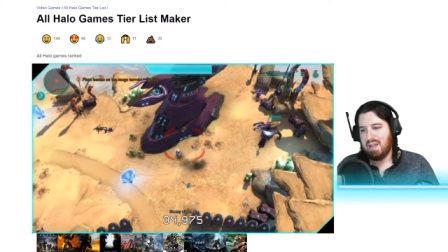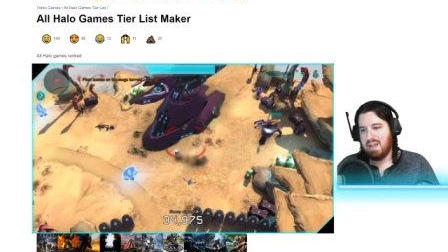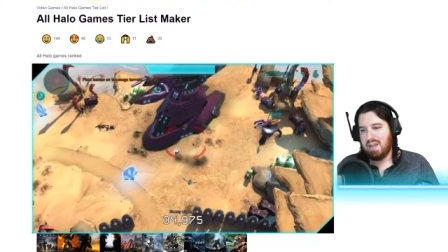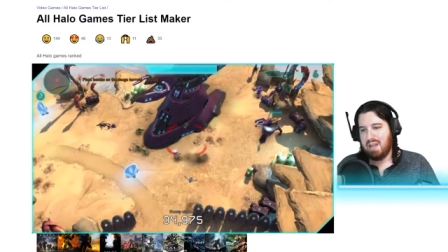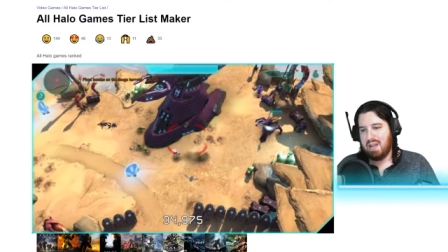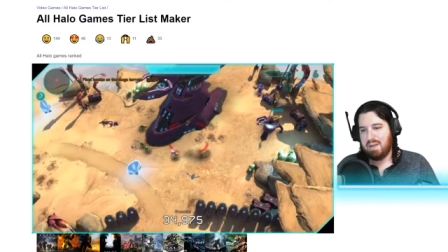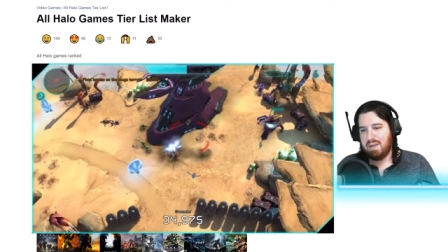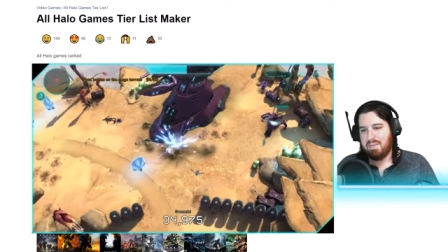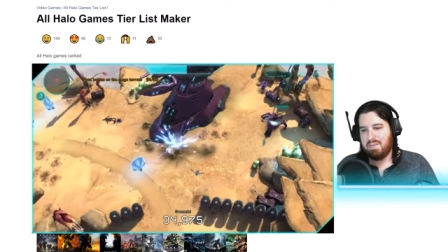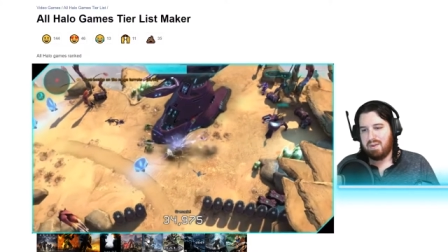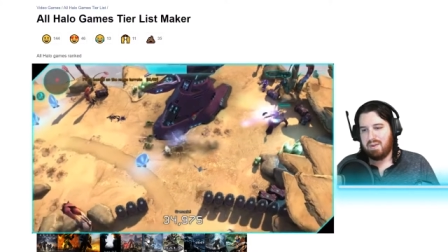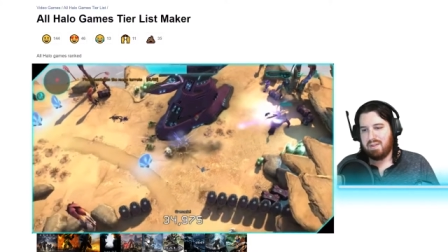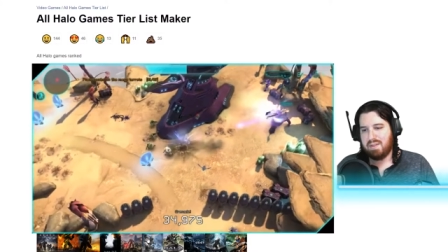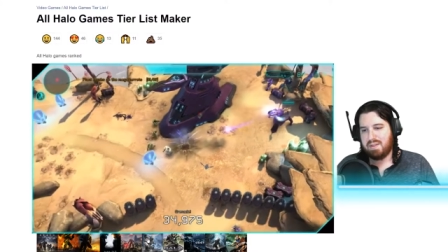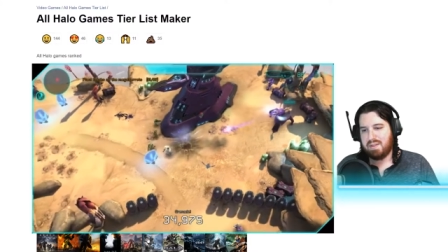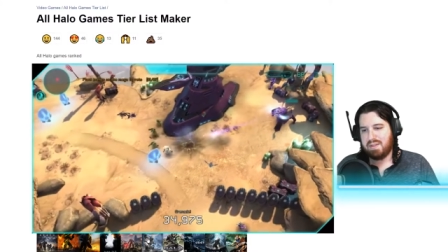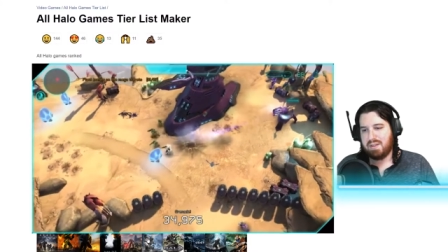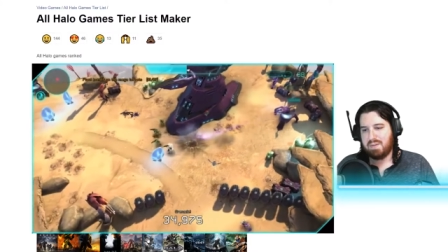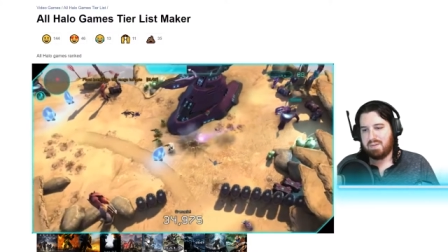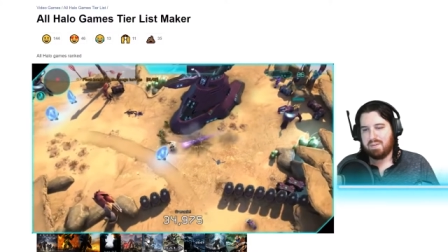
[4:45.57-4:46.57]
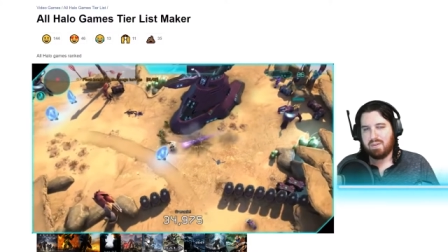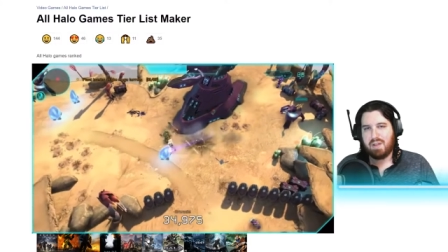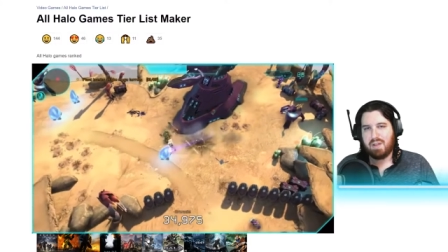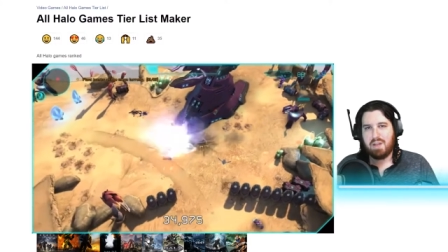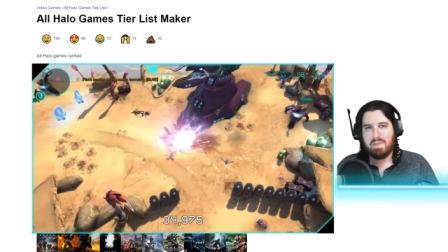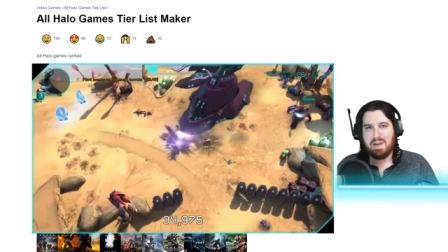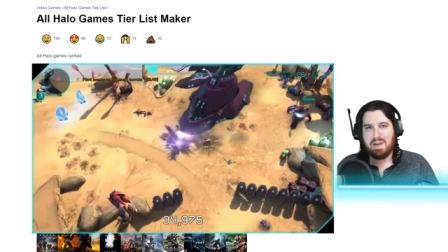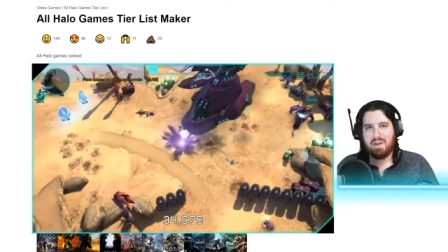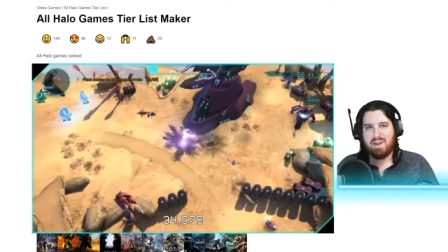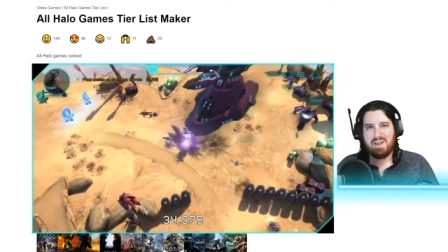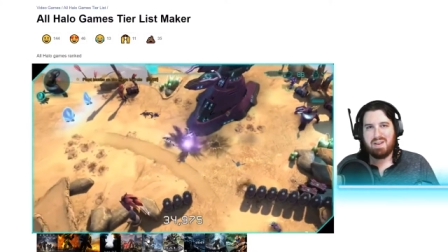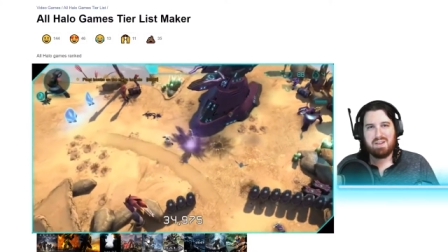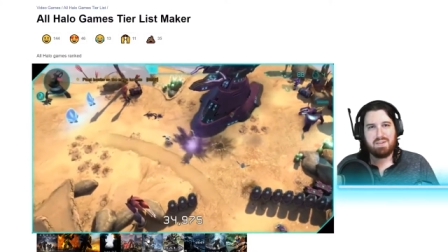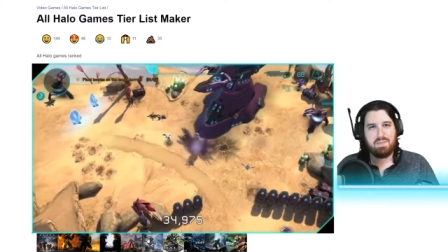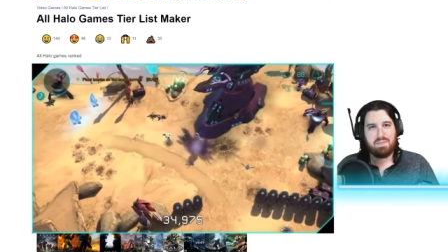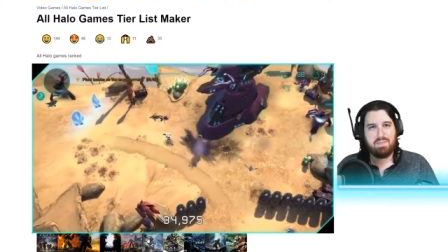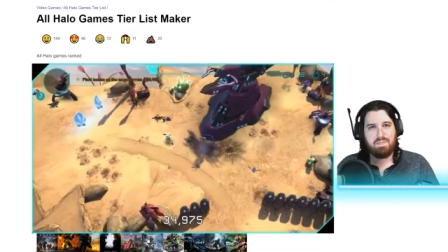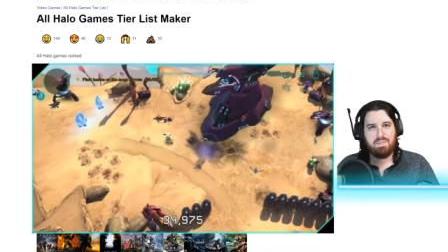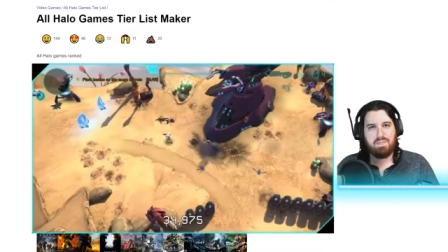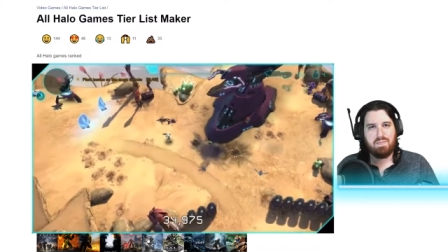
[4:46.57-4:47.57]
and when the sequel came out, I just
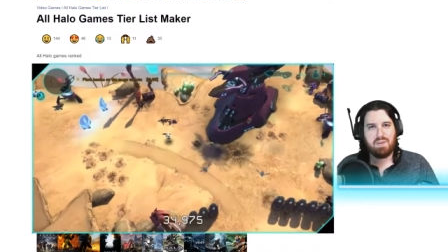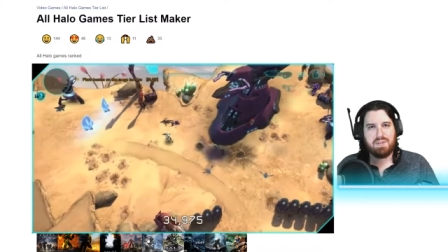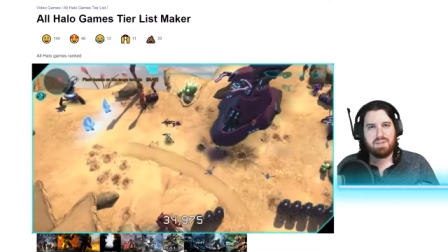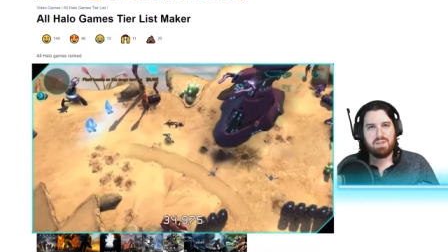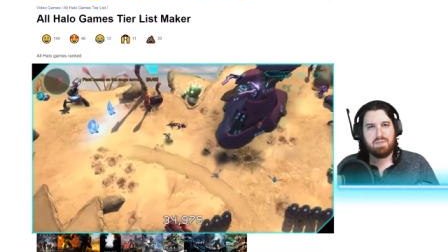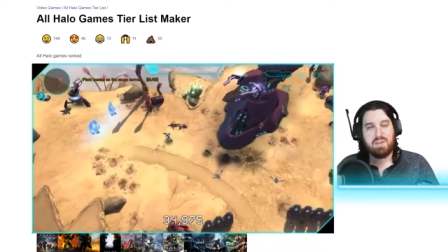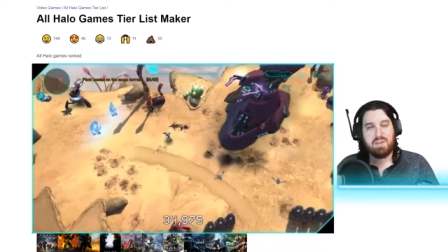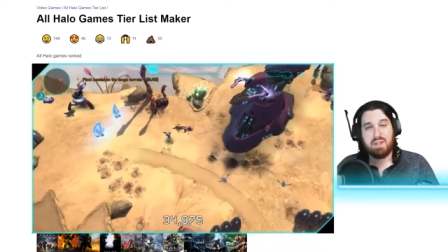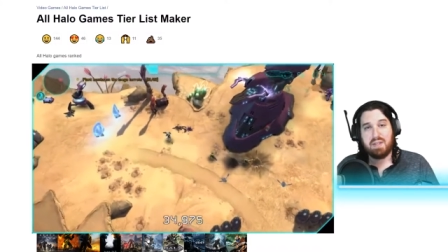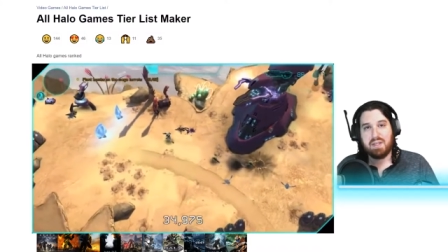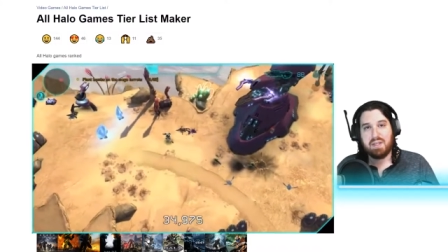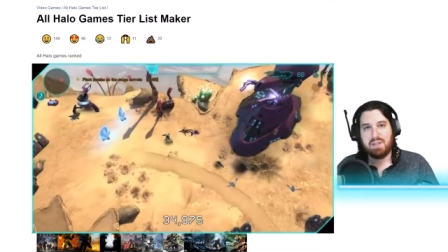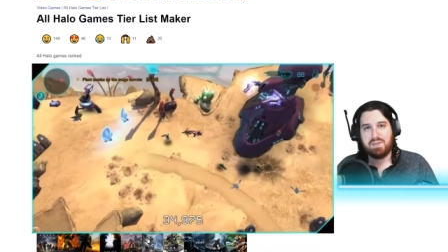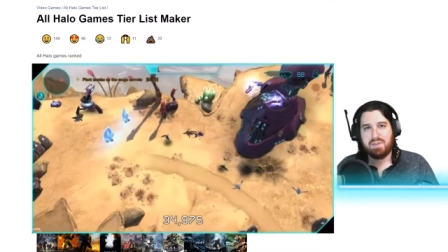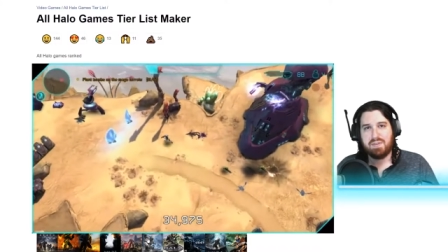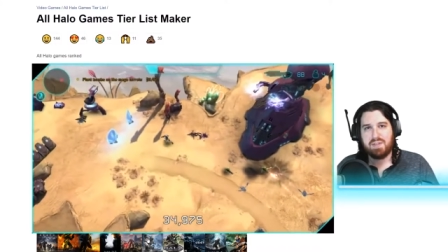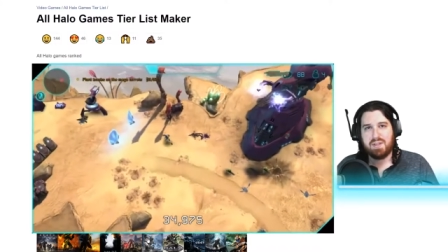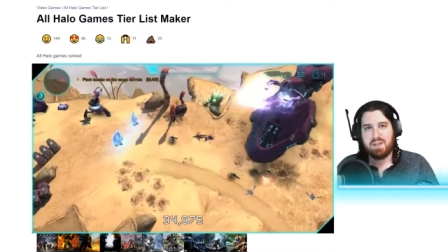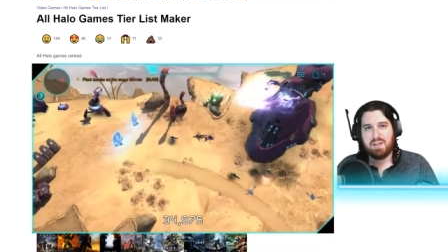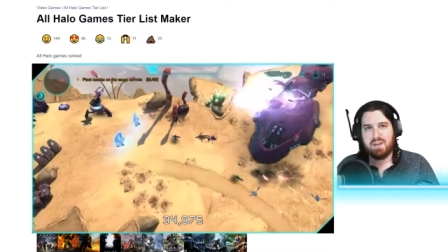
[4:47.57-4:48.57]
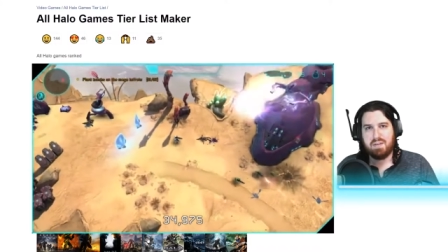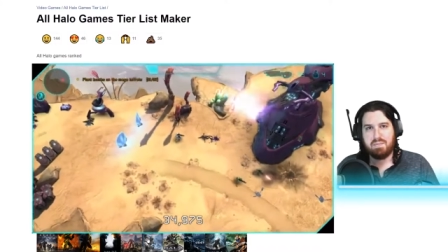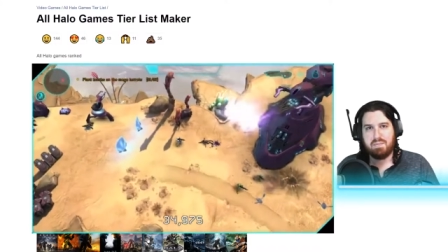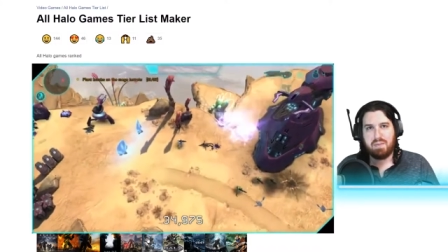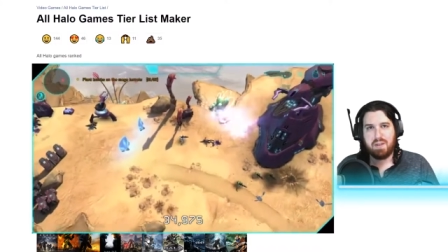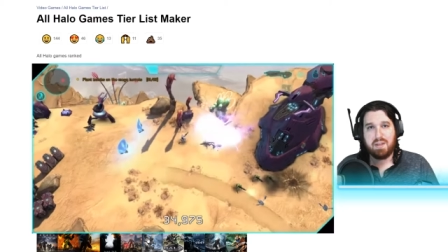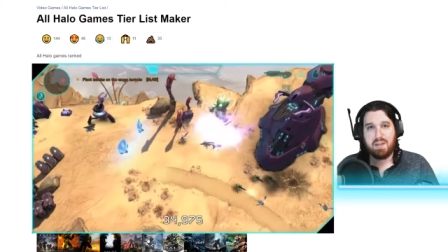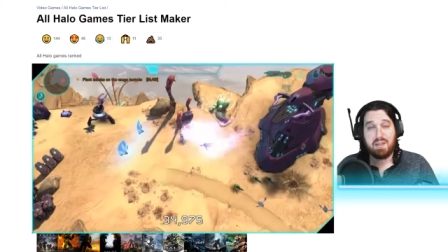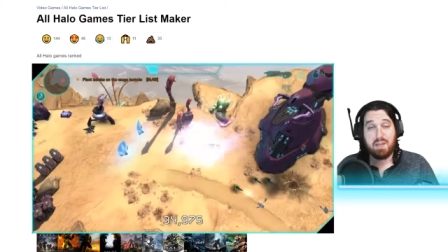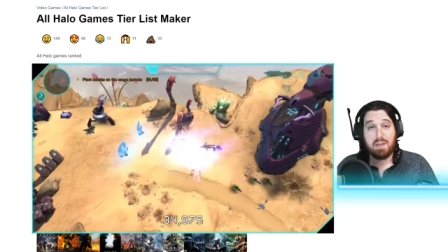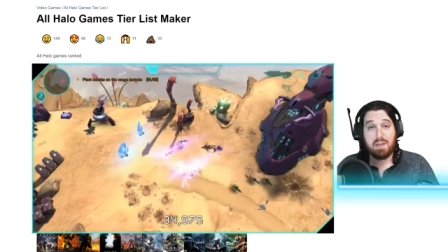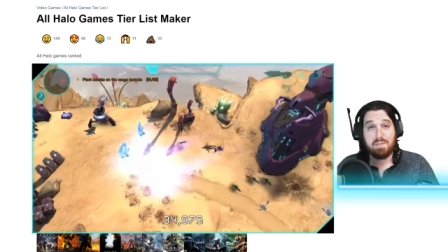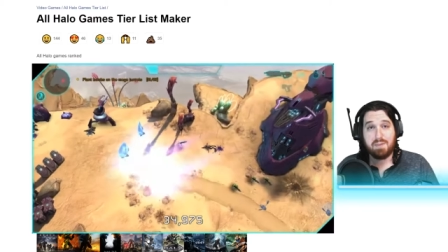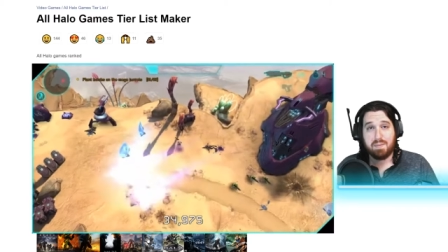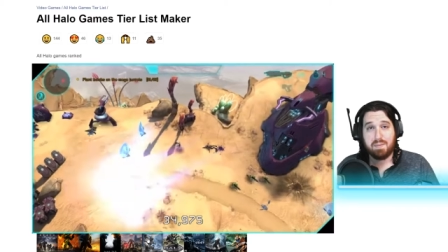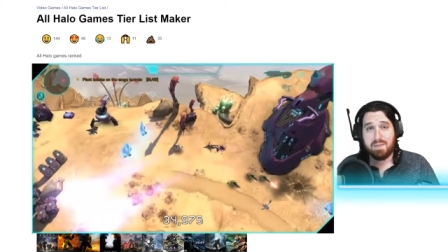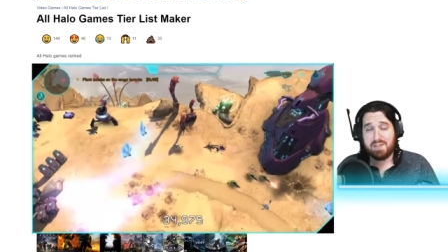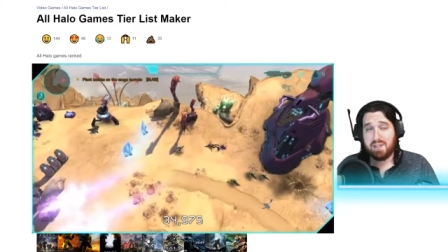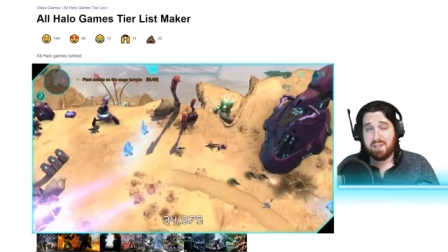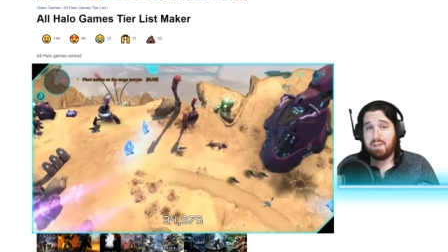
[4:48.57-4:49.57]
wasn't really interested in playing games on
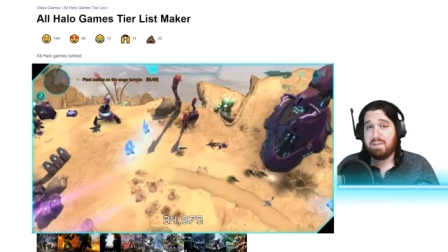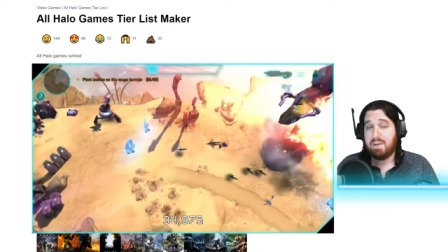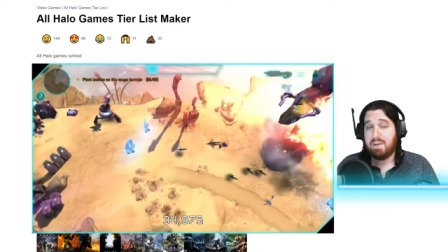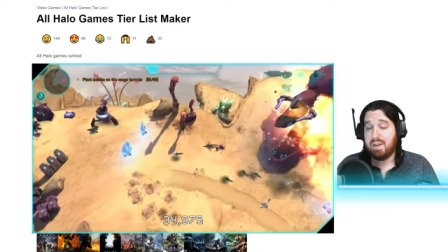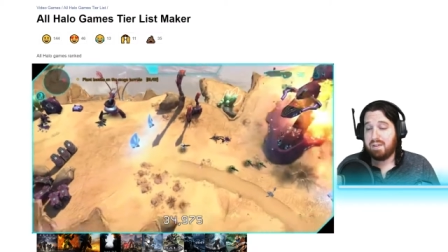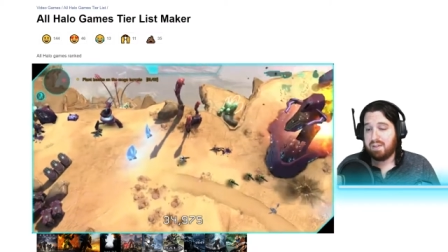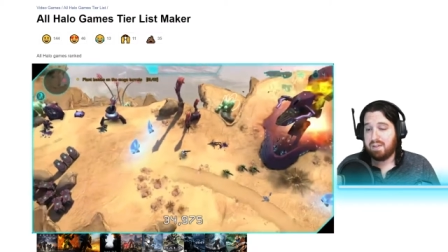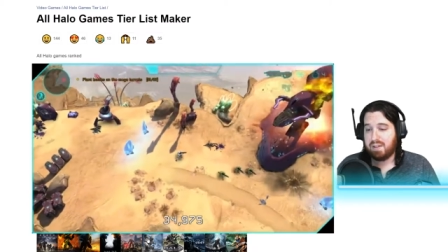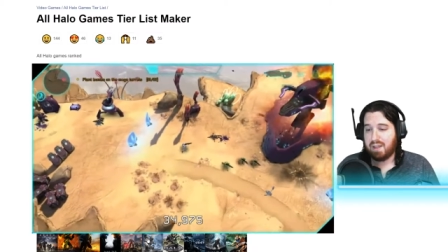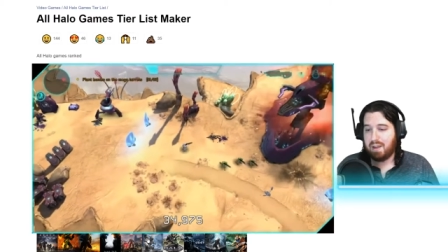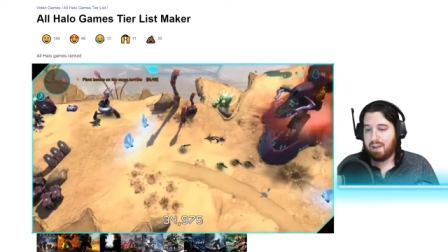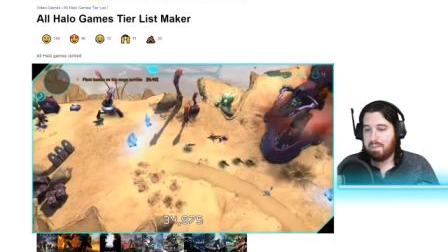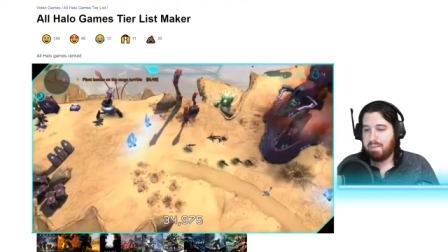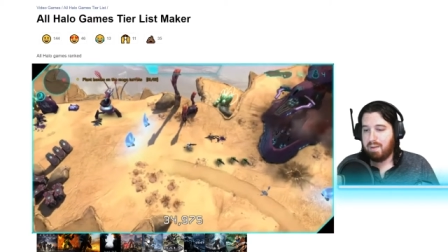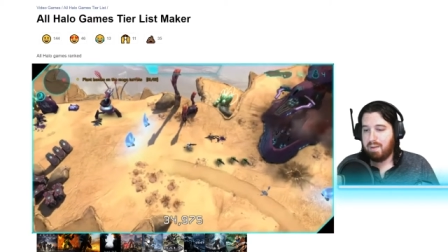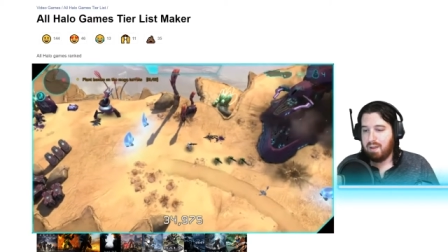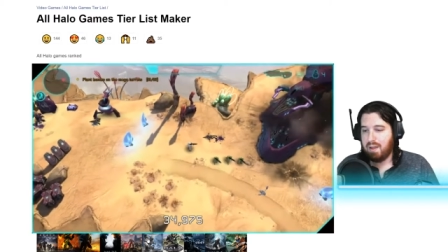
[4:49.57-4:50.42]
my cell phone at the time.